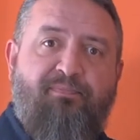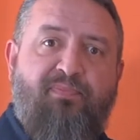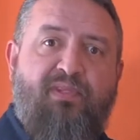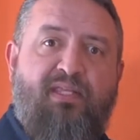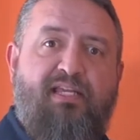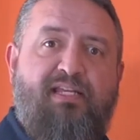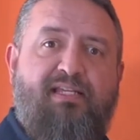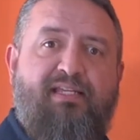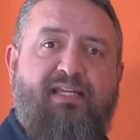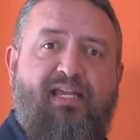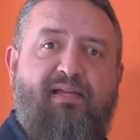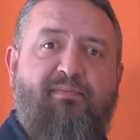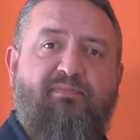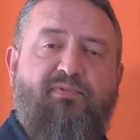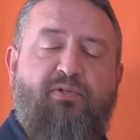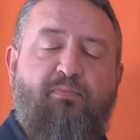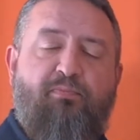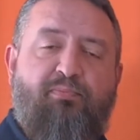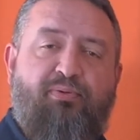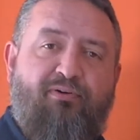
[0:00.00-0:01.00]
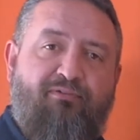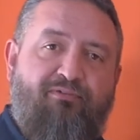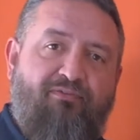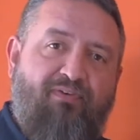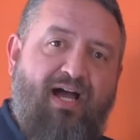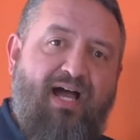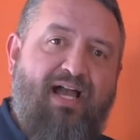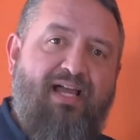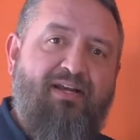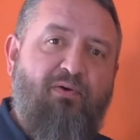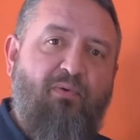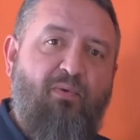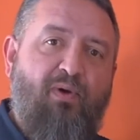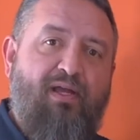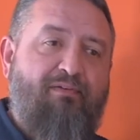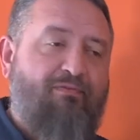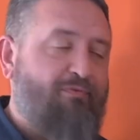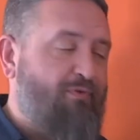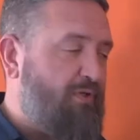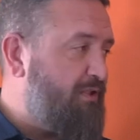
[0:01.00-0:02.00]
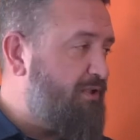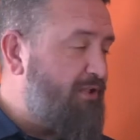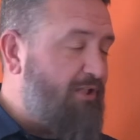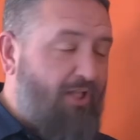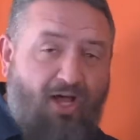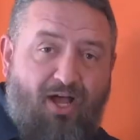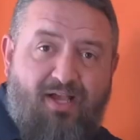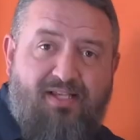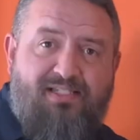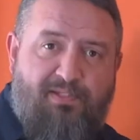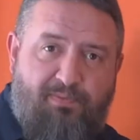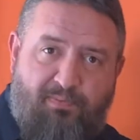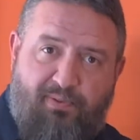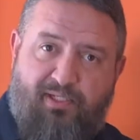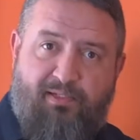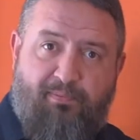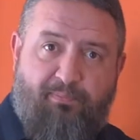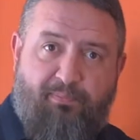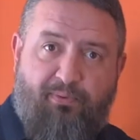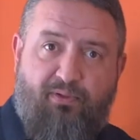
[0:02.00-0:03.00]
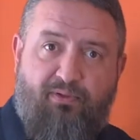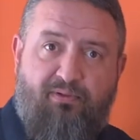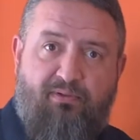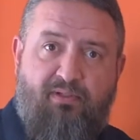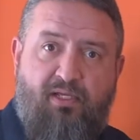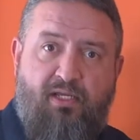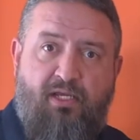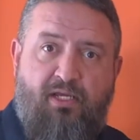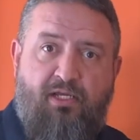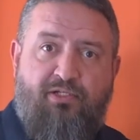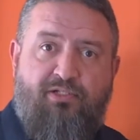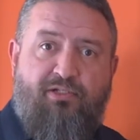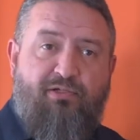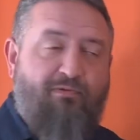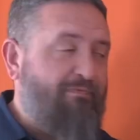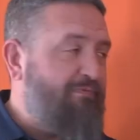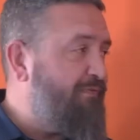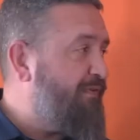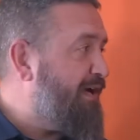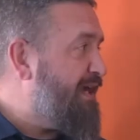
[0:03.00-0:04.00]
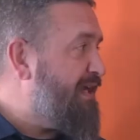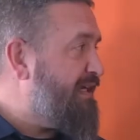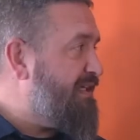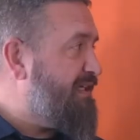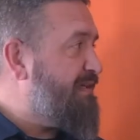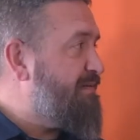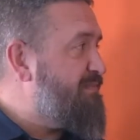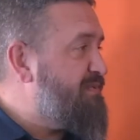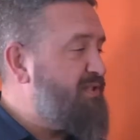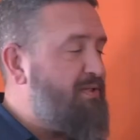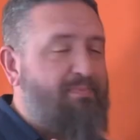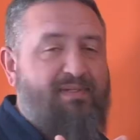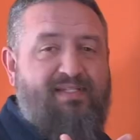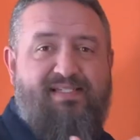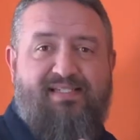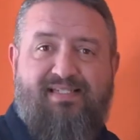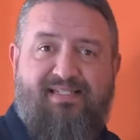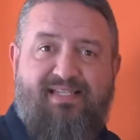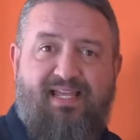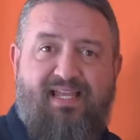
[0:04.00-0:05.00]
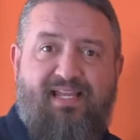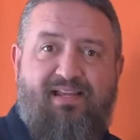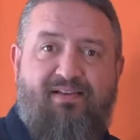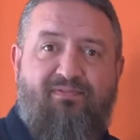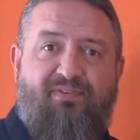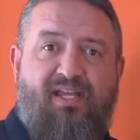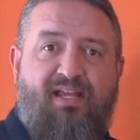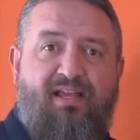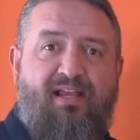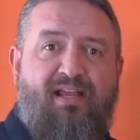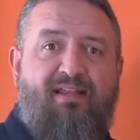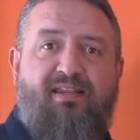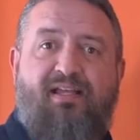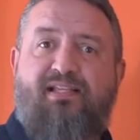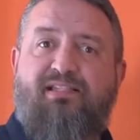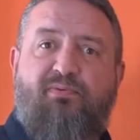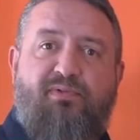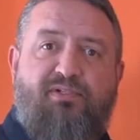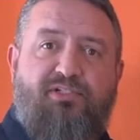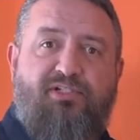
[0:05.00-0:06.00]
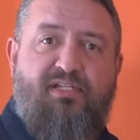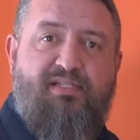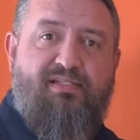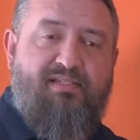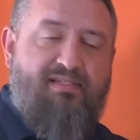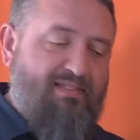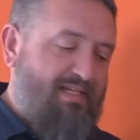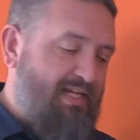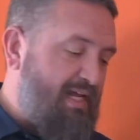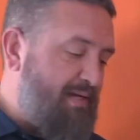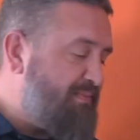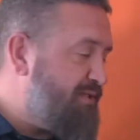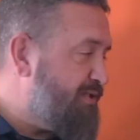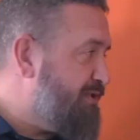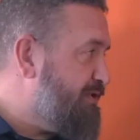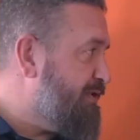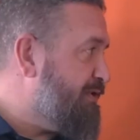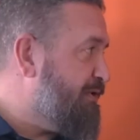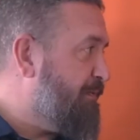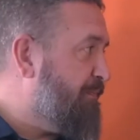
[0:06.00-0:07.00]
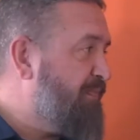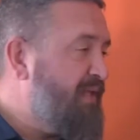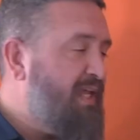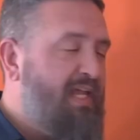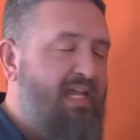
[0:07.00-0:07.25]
He came to provide a way for lost people to find him, to be saved. And that's what Jesus came to do.